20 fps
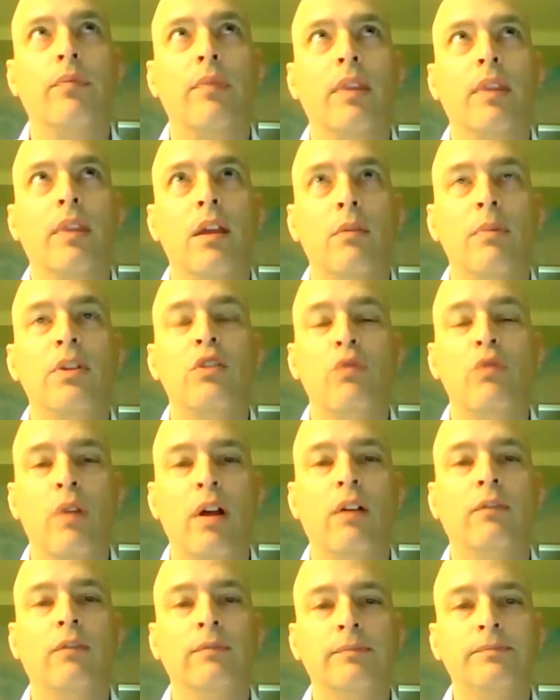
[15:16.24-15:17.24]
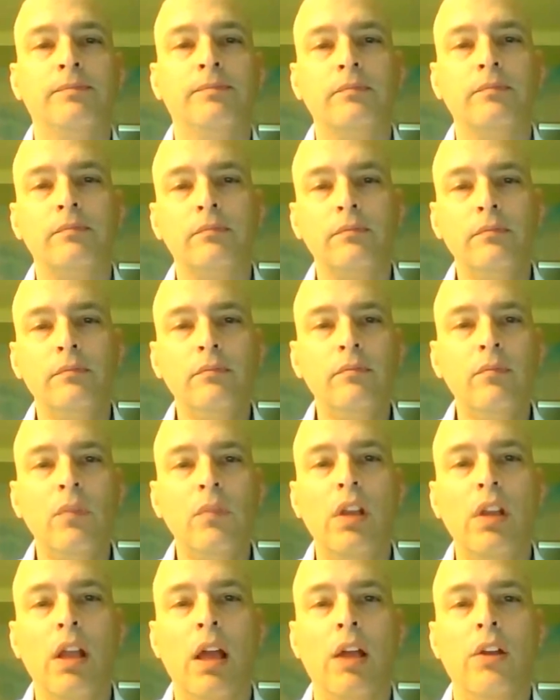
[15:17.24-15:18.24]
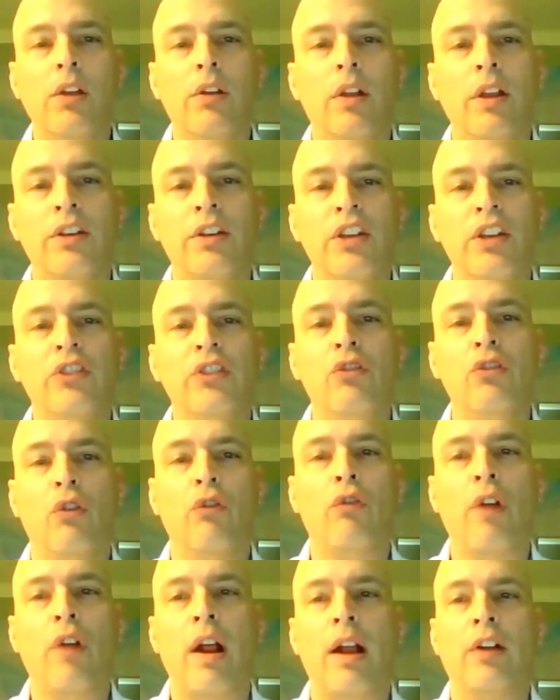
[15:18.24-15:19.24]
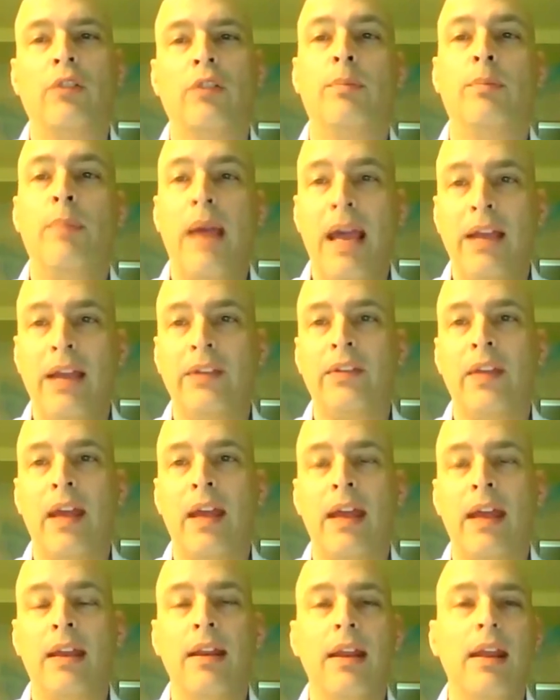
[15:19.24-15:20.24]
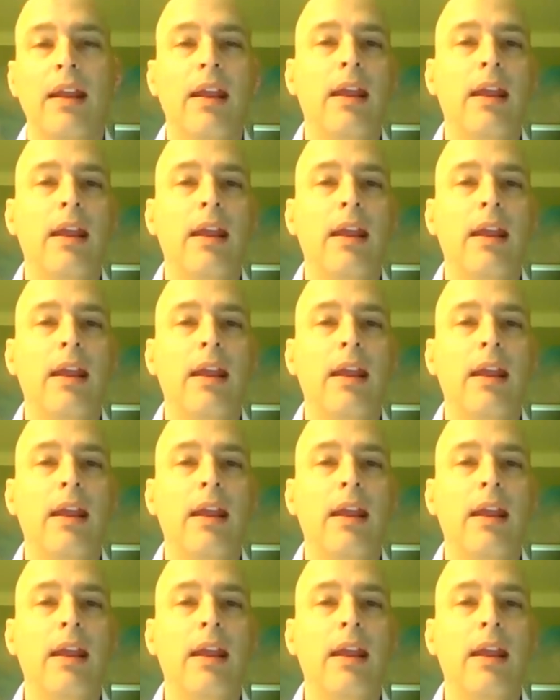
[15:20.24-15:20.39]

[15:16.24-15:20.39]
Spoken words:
it'd be 12 additional dryers past that,